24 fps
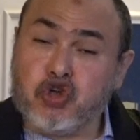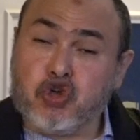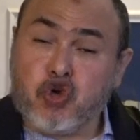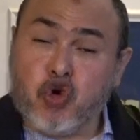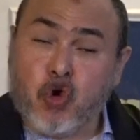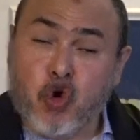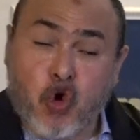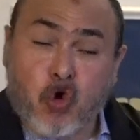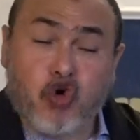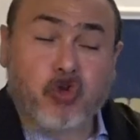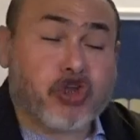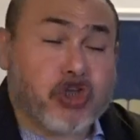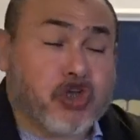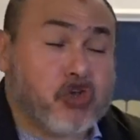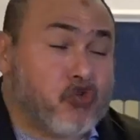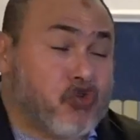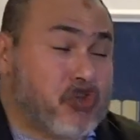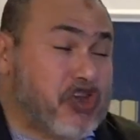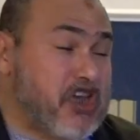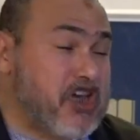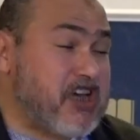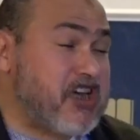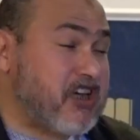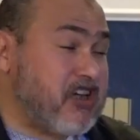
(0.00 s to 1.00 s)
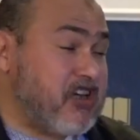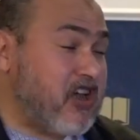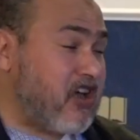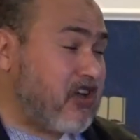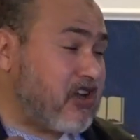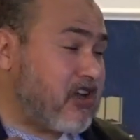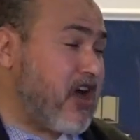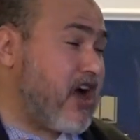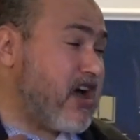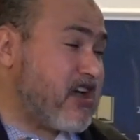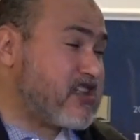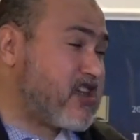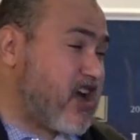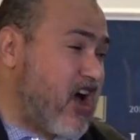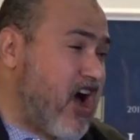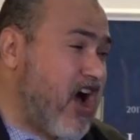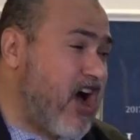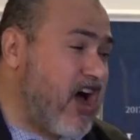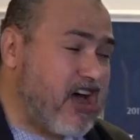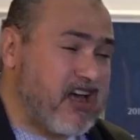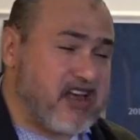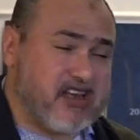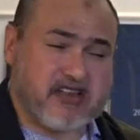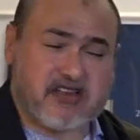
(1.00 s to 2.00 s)
Who do you think in Allah's
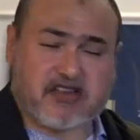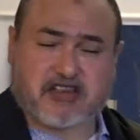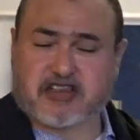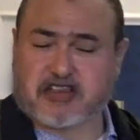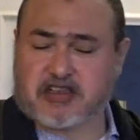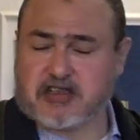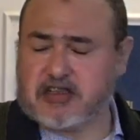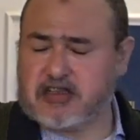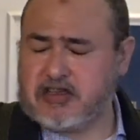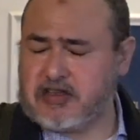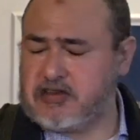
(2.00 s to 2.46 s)
eyes